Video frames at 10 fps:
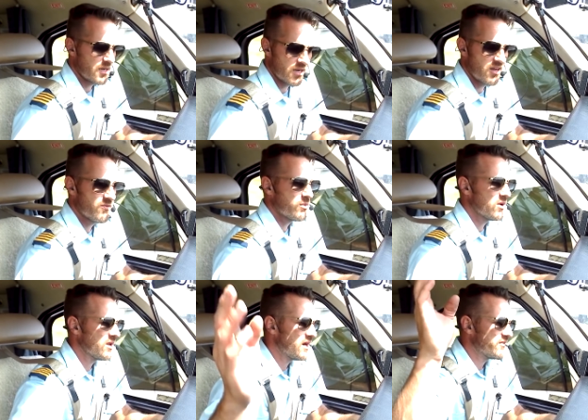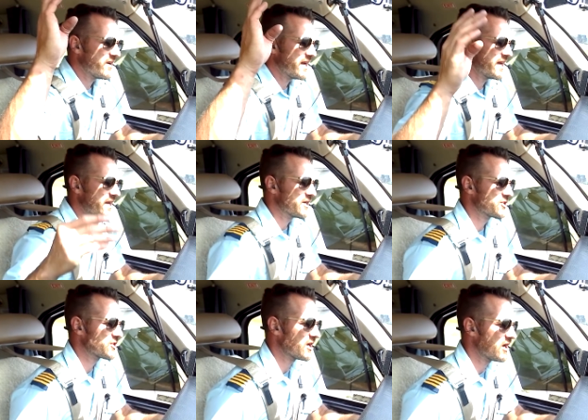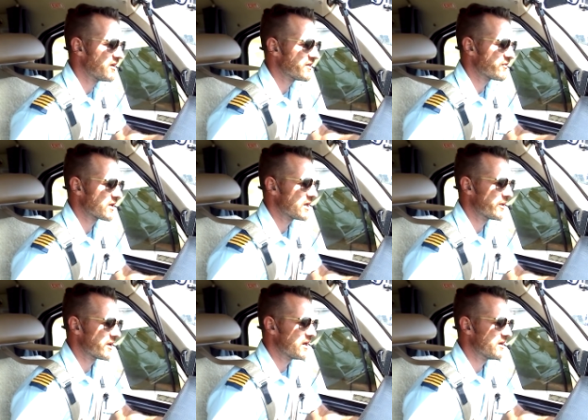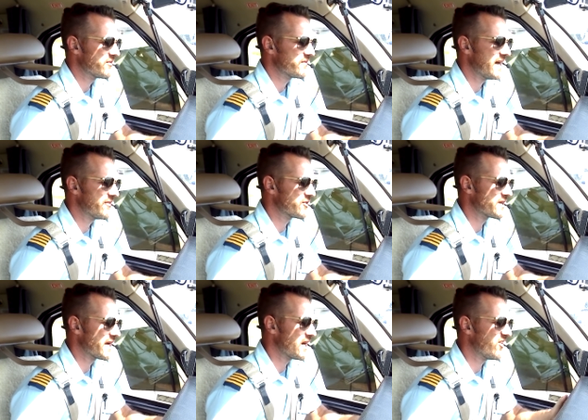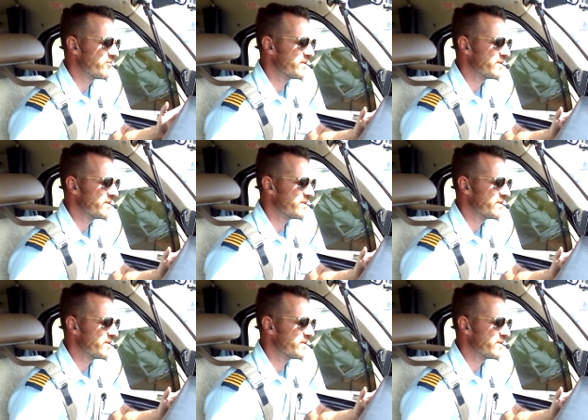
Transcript: off, pull off, and shut off if we're going off. After takeoff,